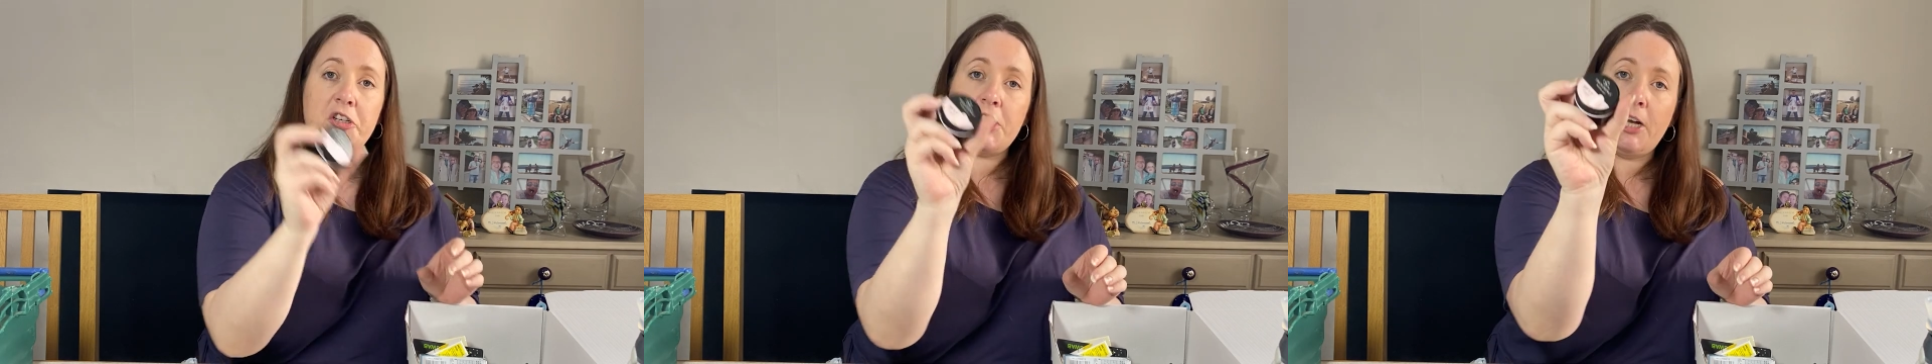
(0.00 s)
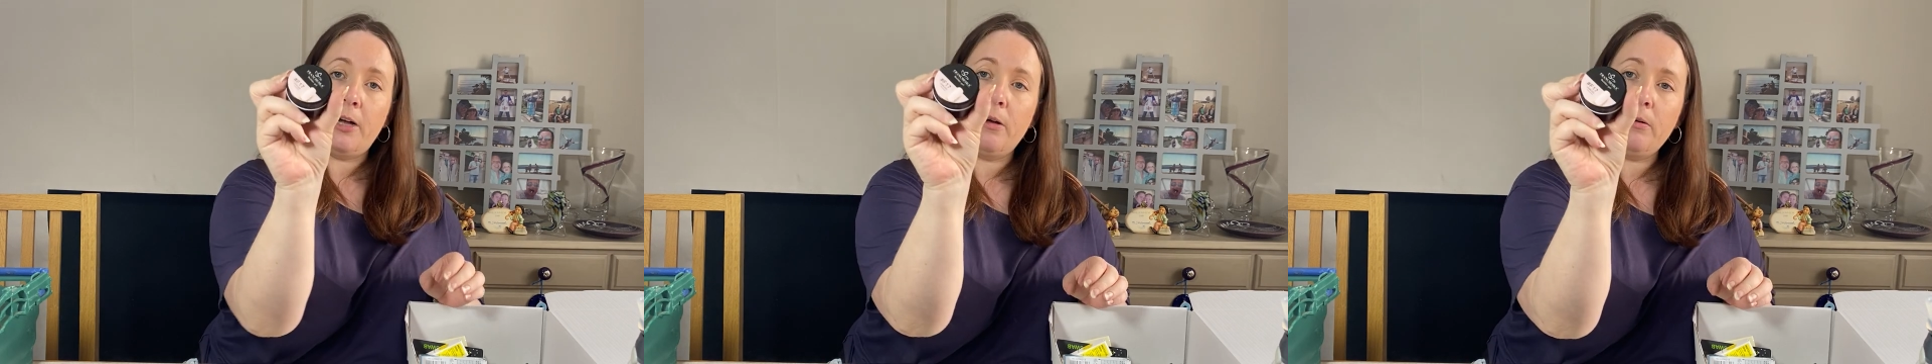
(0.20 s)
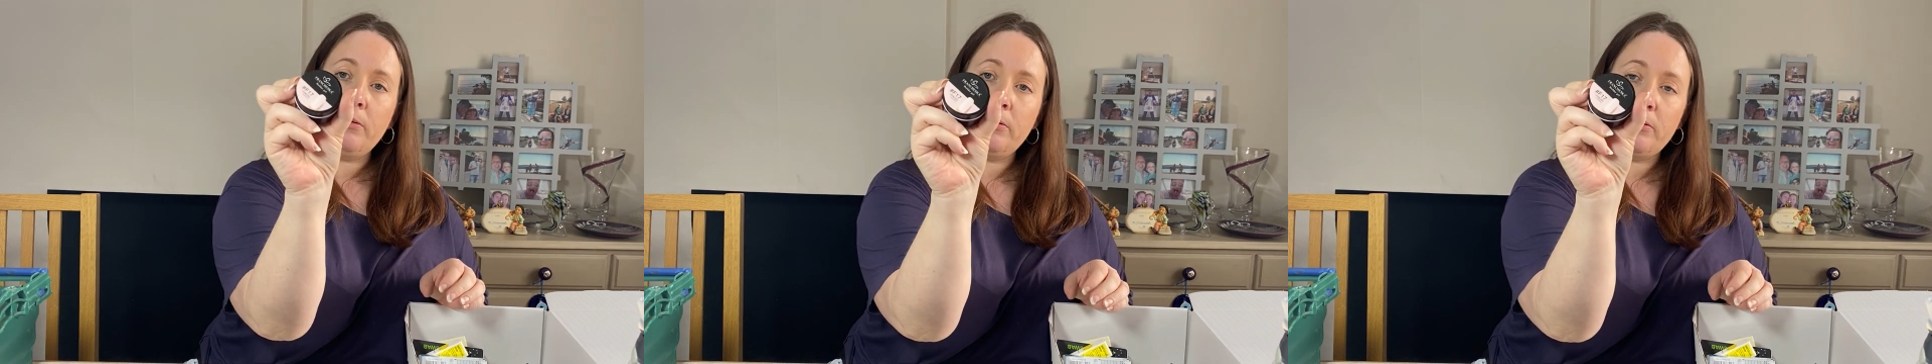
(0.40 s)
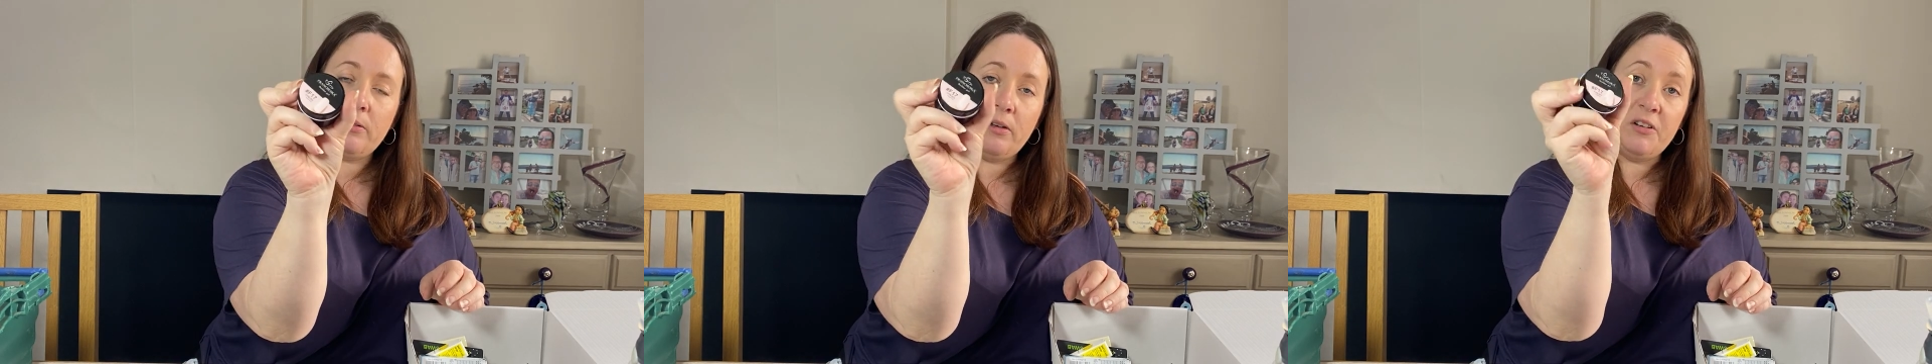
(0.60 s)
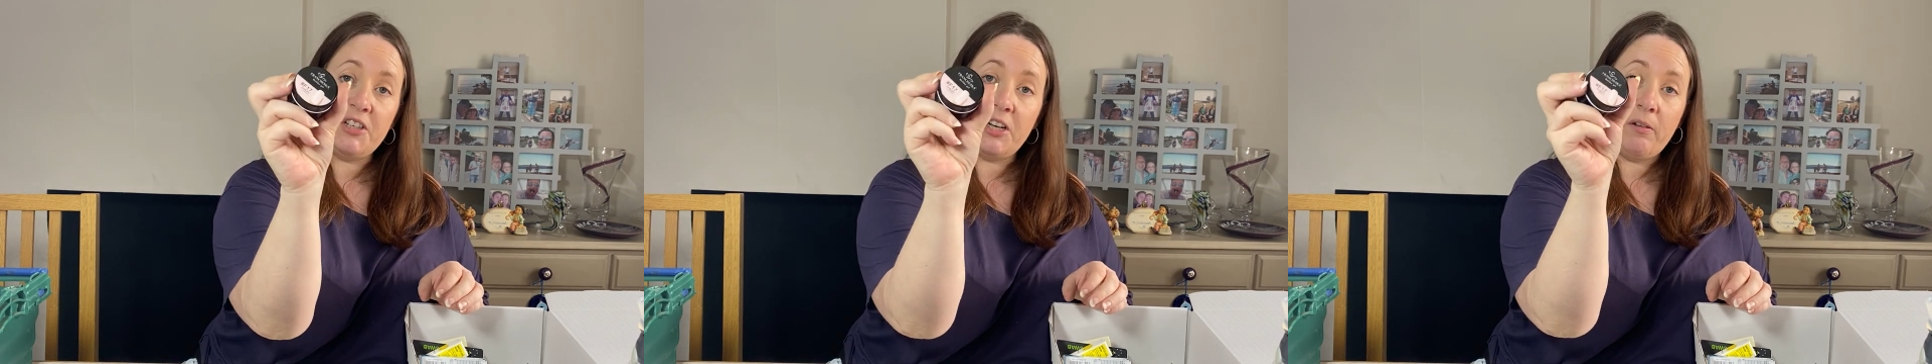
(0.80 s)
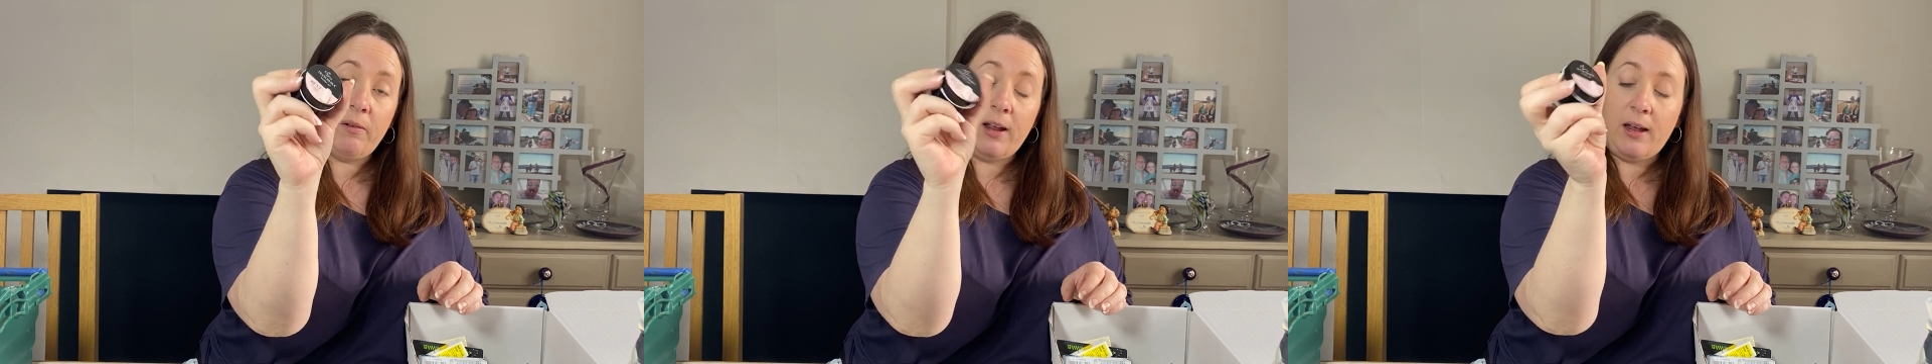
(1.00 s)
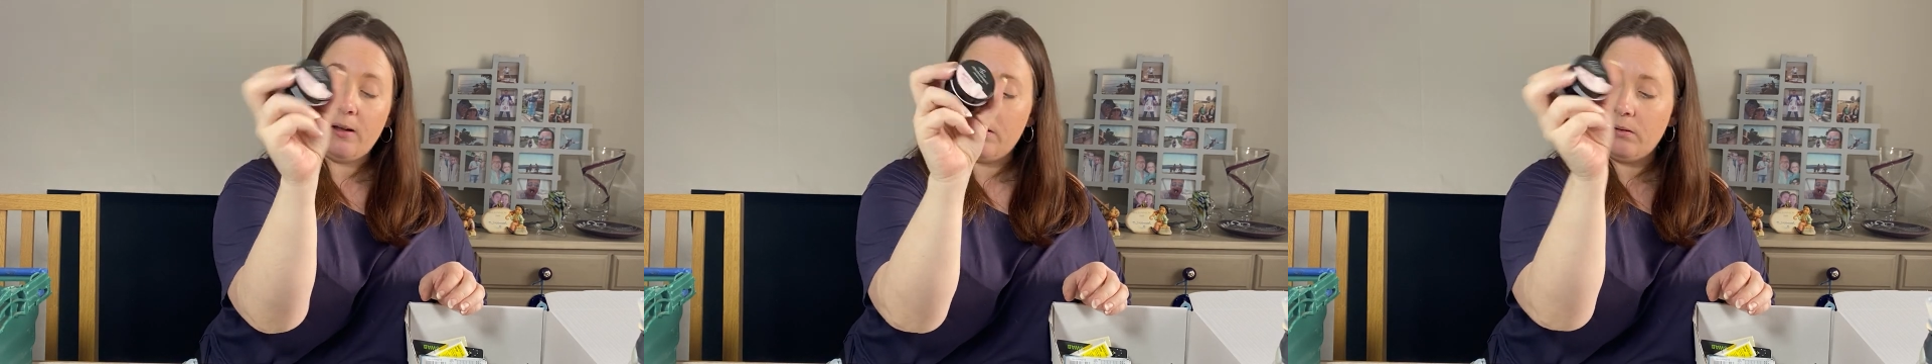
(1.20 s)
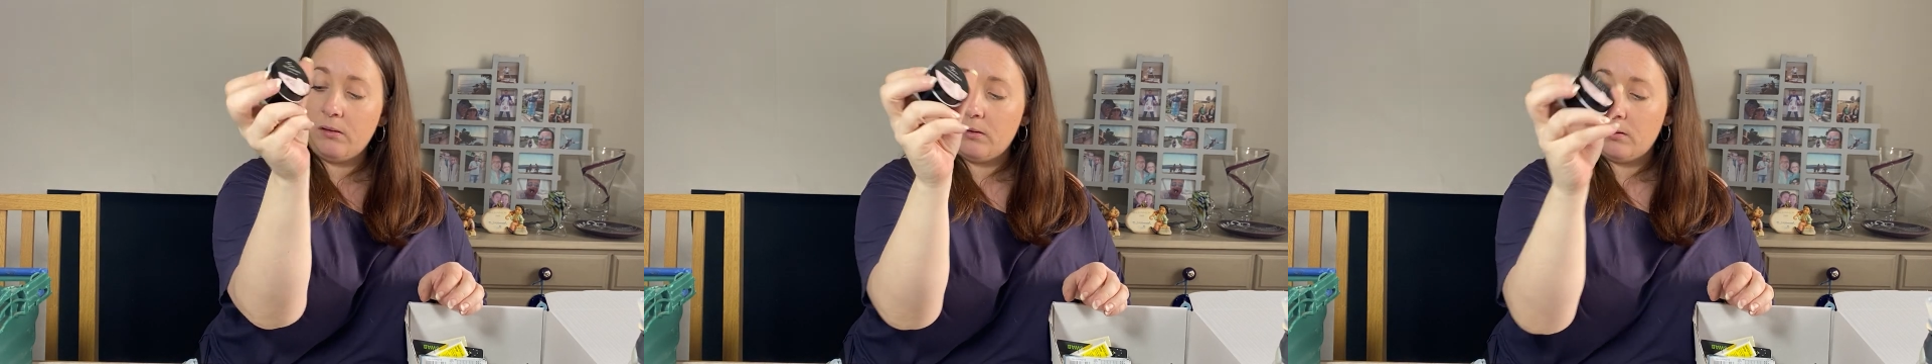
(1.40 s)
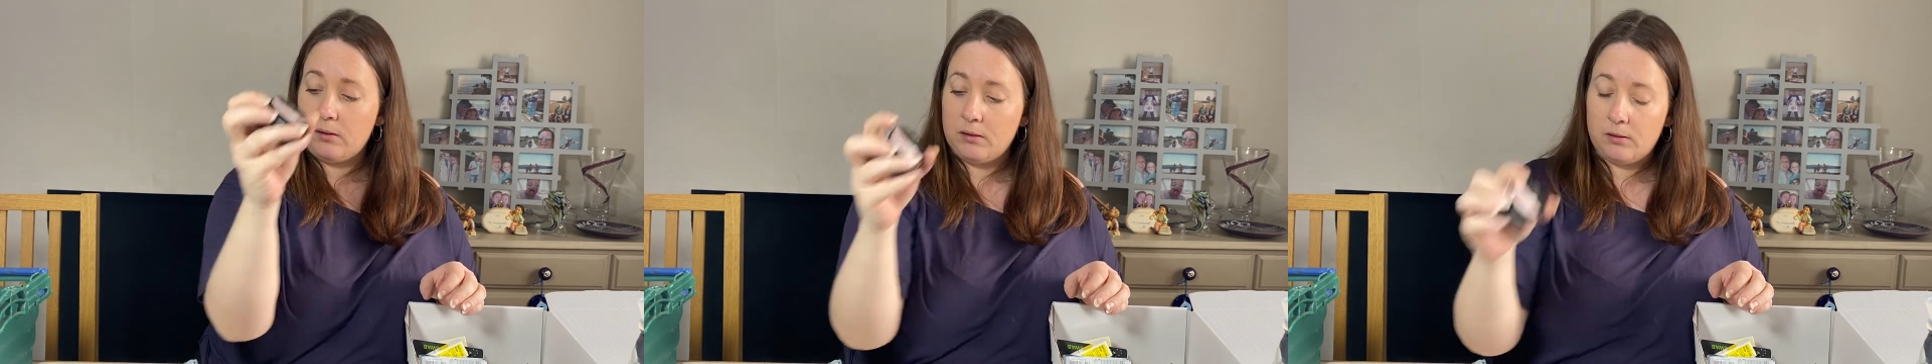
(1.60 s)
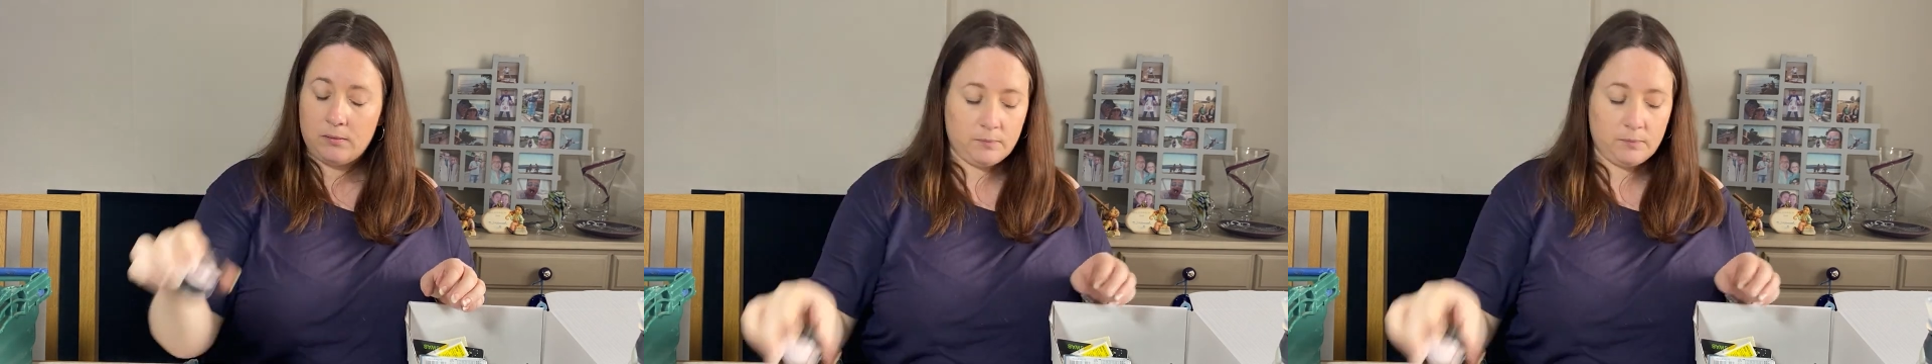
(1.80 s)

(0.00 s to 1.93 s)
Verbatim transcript: Gel, so gel nails.